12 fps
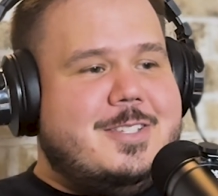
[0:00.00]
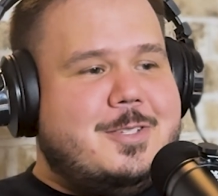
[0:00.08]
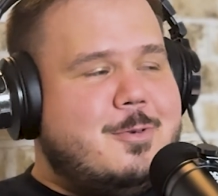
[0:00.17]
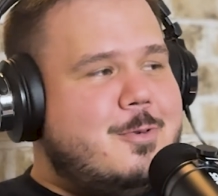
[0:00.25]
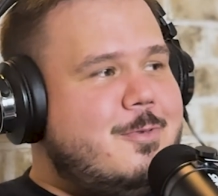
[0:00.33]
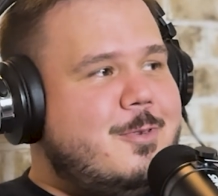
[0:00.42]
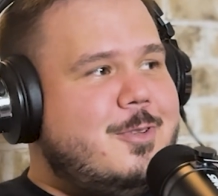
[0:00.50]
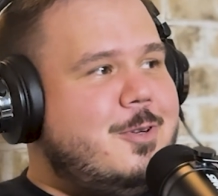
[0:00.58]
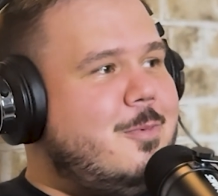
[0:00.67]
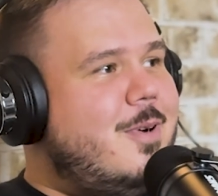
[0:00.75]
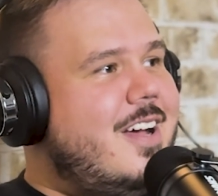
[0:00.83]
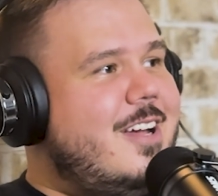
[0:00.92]
School for a
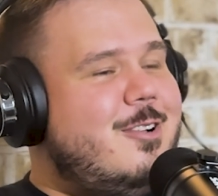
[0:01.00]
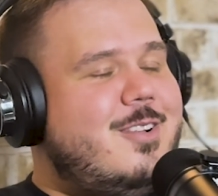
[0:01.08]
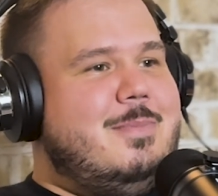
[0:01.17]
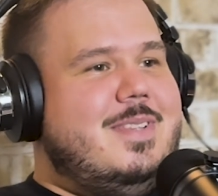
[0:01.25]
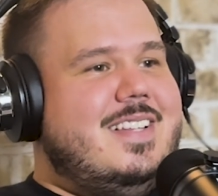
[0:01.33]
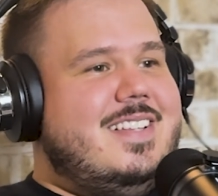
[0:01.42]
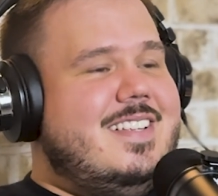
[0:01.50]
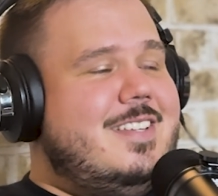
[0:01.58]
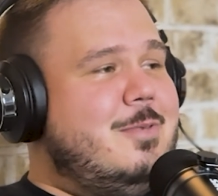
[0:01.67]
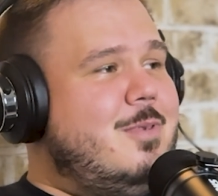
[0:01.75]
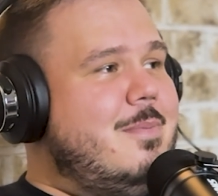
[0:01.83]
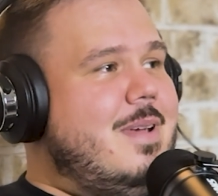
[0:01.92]
little while. And
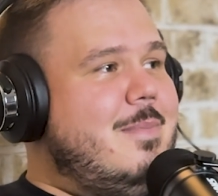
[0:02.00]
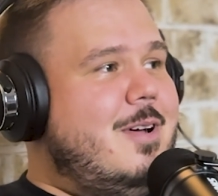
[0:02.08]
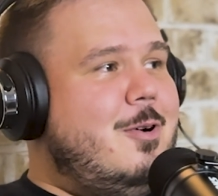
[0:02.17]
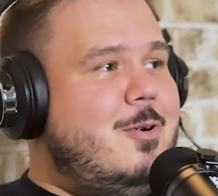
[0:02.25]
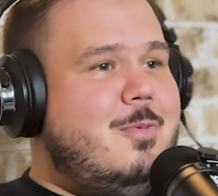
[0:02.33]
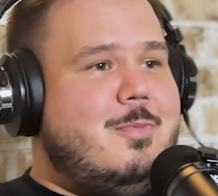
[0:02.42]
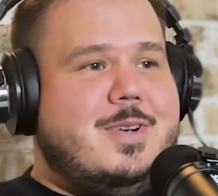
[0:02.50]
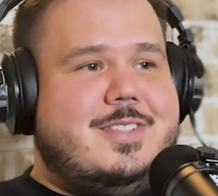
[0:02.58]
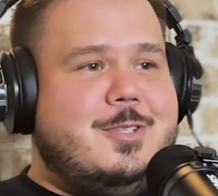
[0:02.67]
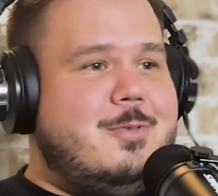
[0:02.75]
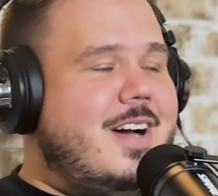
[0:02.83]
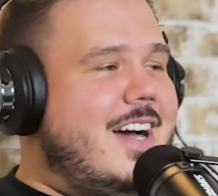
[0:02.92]
this is where I made my home. Went
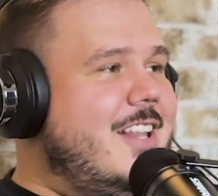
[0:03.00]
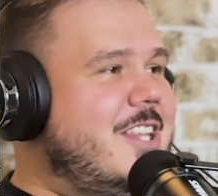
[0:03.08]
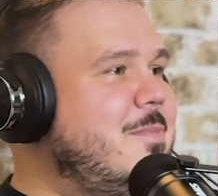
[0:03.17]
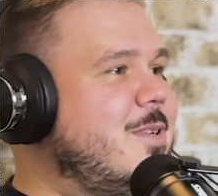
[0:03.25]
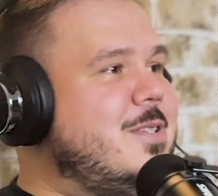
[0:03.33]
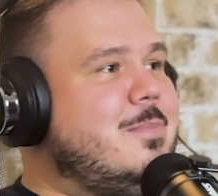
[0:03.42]
to New Highland, went to